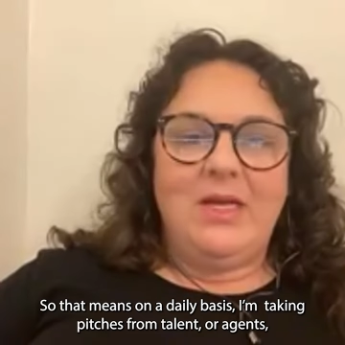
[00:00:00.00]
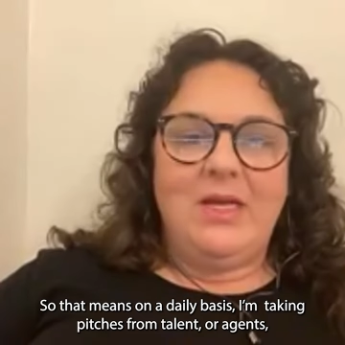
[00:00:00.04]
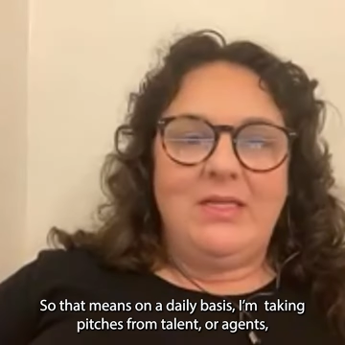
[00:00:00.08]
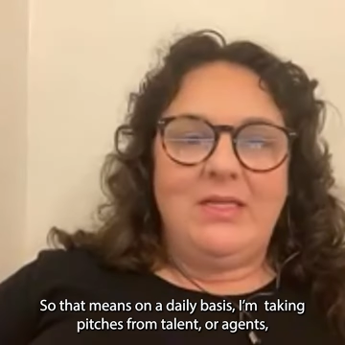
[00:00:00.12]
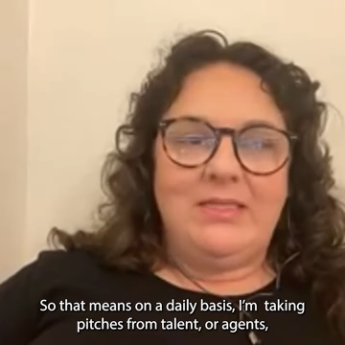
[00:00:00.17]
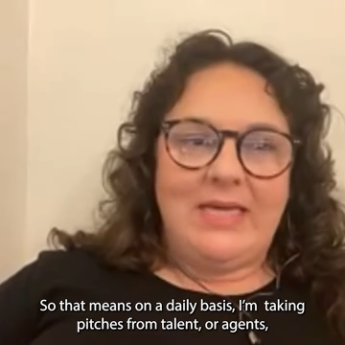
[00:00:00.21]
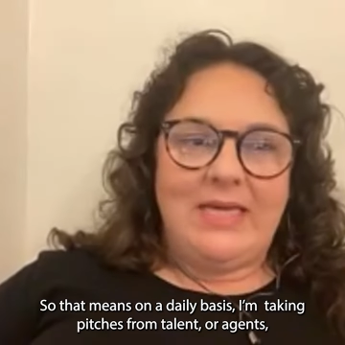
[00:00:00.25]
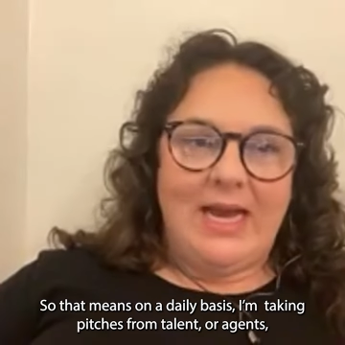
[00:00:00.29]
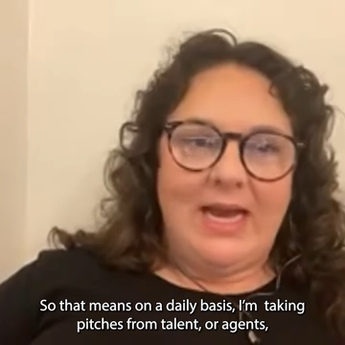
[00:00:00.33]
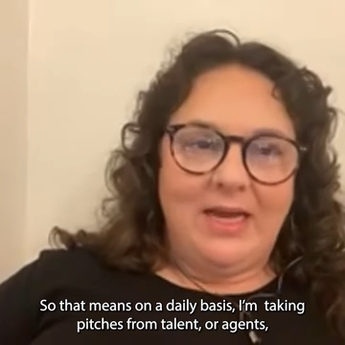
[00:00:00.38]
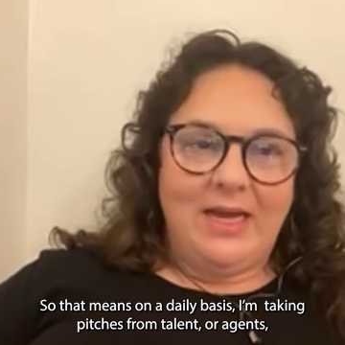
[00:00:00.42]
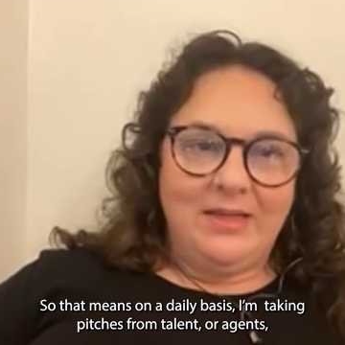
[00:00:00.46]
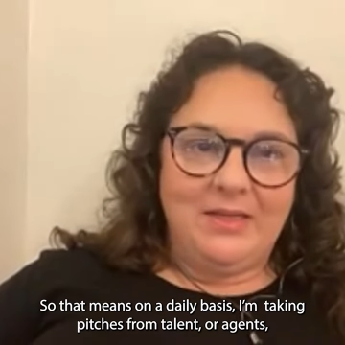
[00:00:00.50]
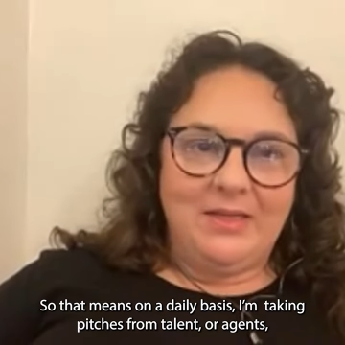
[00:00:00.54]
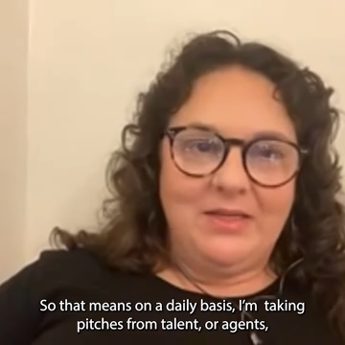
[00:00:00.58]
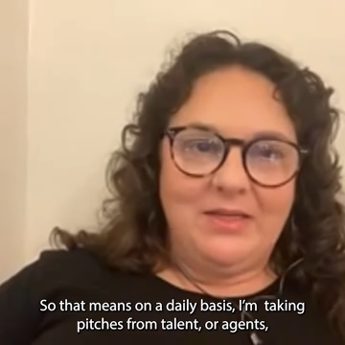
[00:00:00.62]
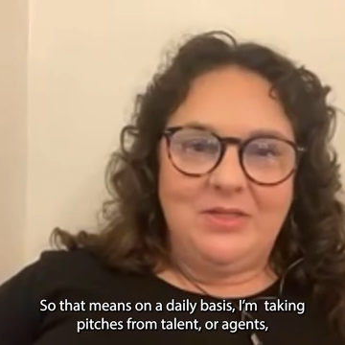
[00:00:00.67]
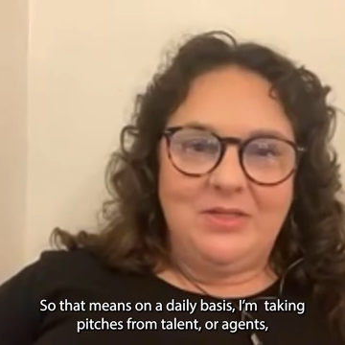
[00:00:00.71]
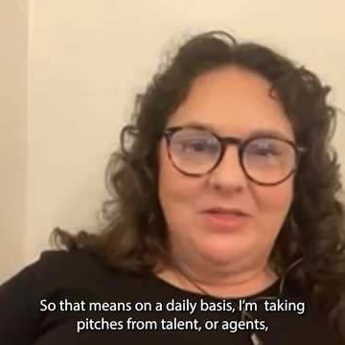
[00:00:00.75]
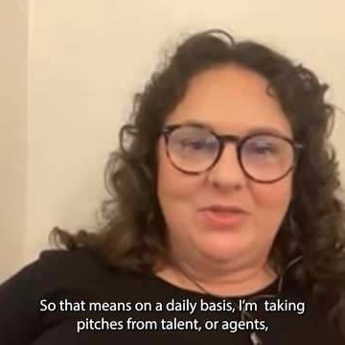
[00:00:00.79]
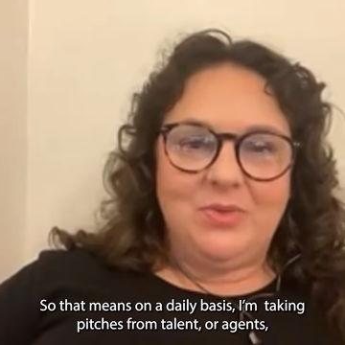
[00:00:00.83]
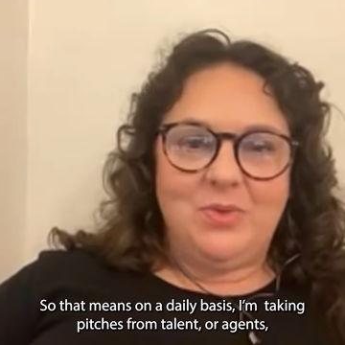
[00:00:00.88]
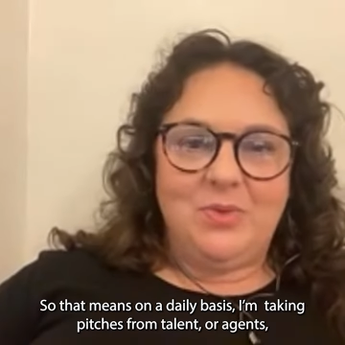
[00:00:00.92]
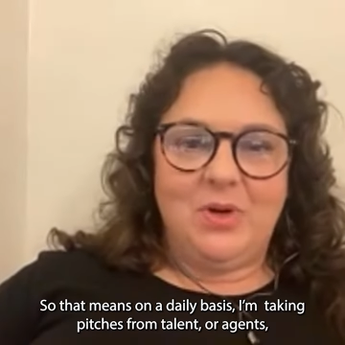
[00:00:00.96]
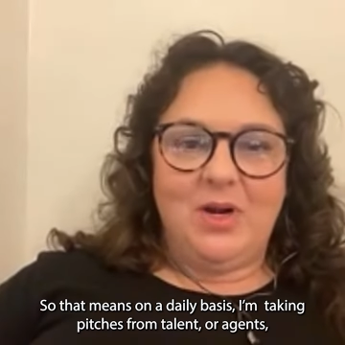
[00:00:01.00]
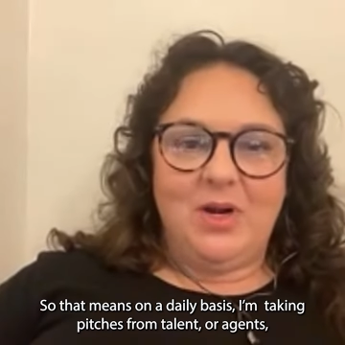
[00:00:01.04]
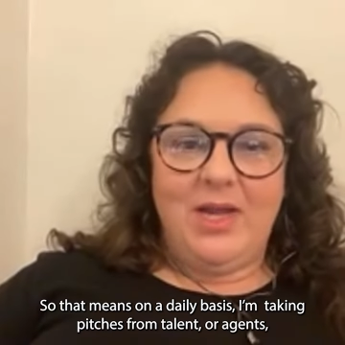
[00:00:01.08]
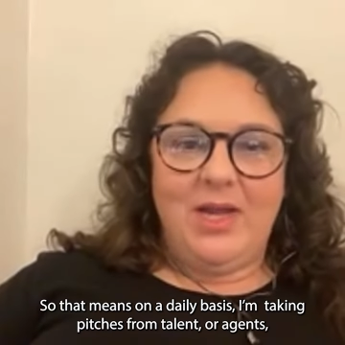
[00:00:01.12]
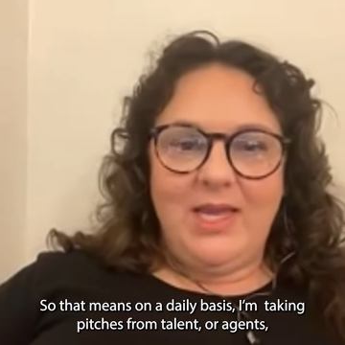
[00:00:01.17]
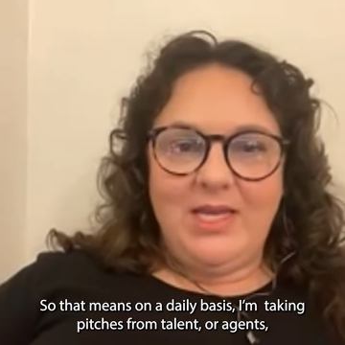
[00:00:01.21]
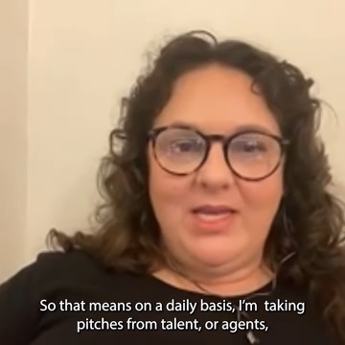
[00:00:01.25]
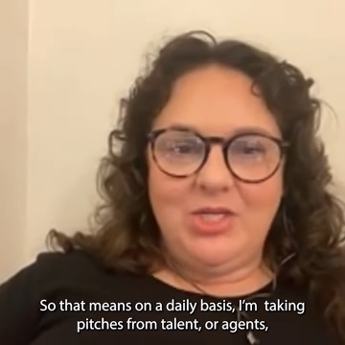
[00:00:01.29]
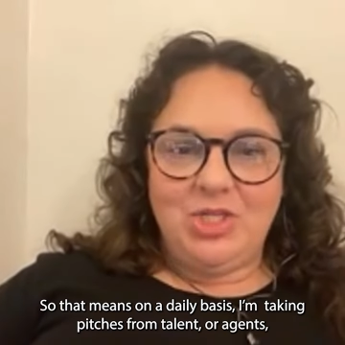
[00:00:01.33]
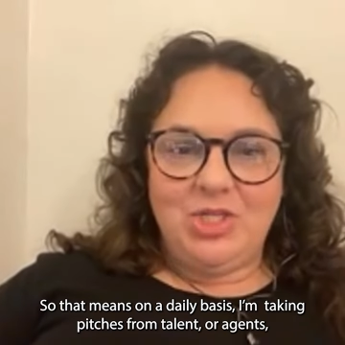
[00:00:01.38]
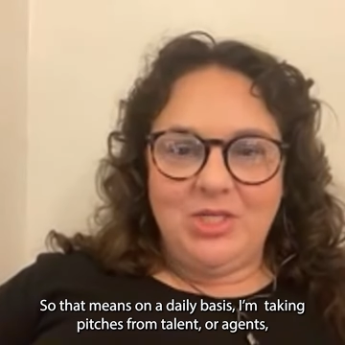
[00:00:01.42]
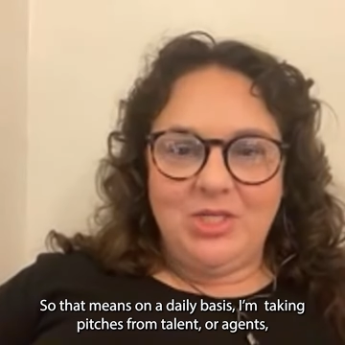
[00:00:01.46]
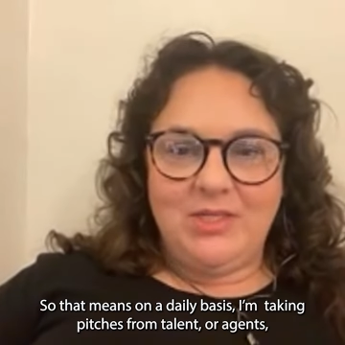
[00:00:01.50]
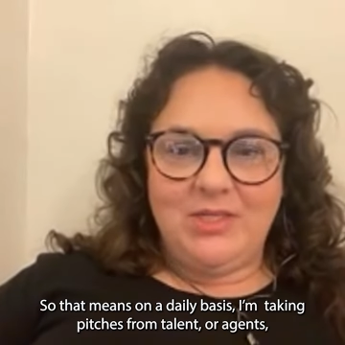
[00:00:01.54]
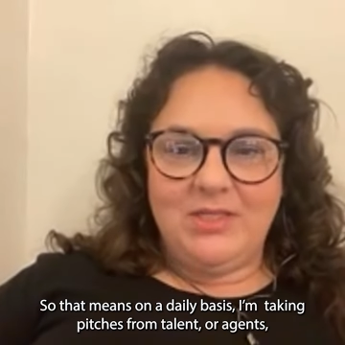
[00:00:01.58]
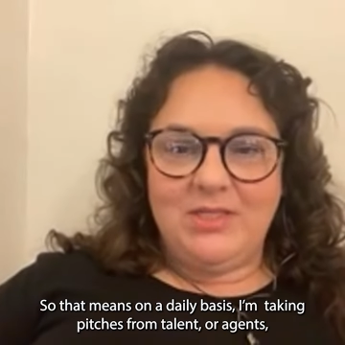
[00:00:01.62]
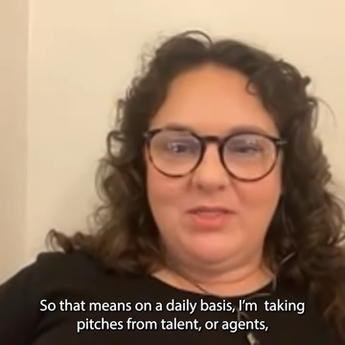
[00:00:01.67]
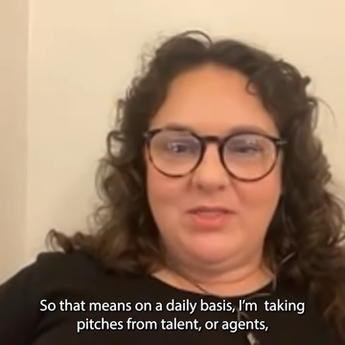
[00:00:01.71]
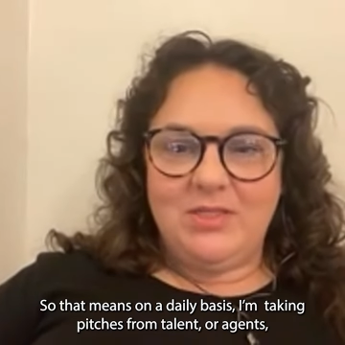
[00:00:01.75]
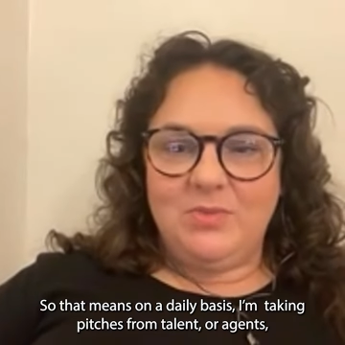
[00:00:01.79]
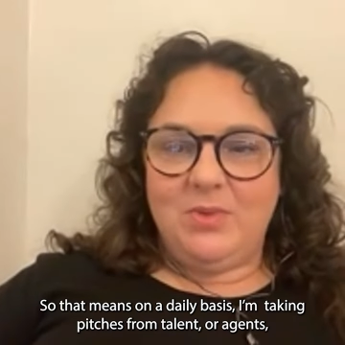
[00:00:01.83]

talent or agents